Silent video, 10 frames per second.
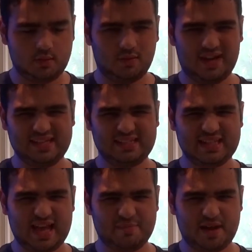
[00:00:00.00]
Why is
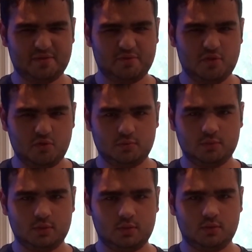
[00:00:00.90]
that in my room?
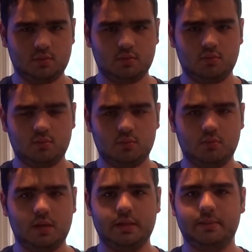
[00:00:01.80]

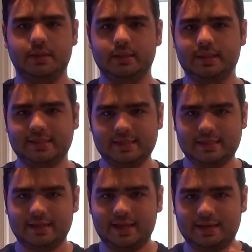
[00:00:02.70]
Wait a minute, that's
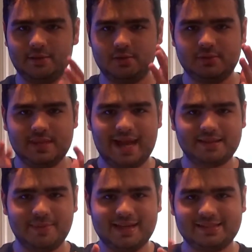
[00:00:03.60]
it! I can use that
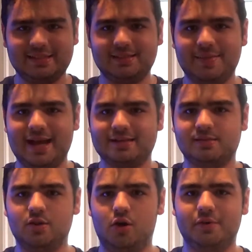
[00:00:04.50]
to make a cinematic
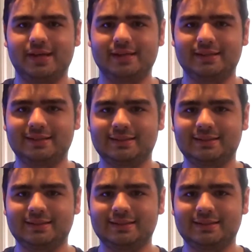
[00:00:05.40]
story!